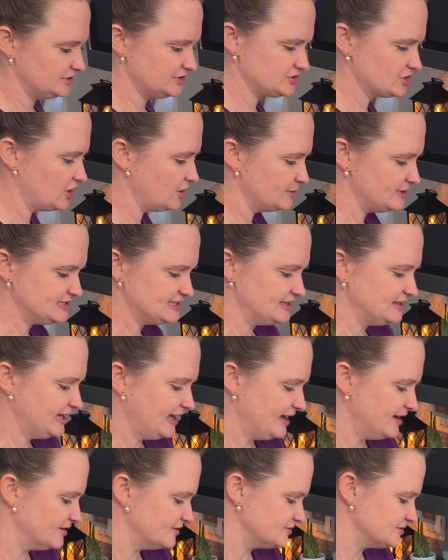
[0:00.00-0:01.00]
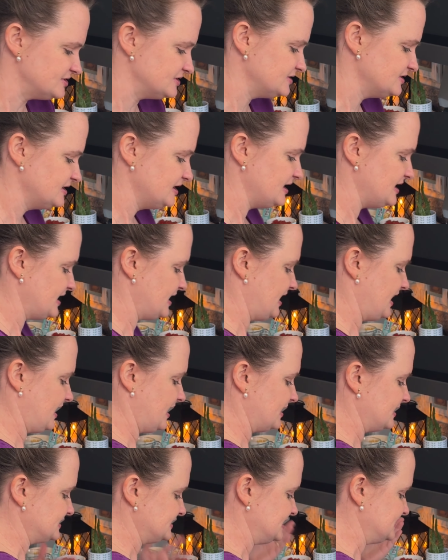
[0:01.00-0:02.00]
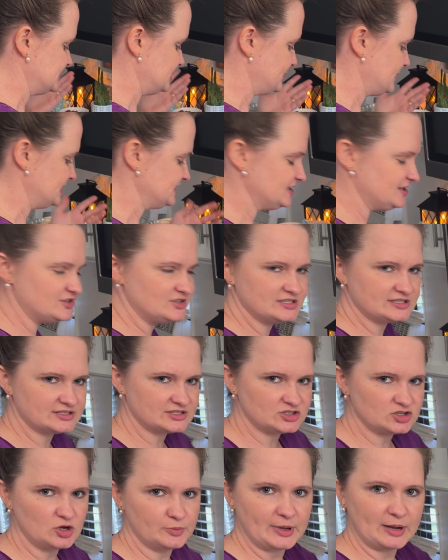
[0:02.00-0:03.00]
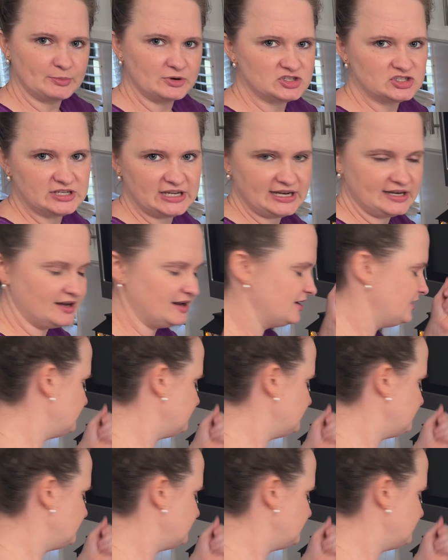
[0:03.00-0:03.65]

It's always in the house, and it's easy peasy. You just scoop out what you need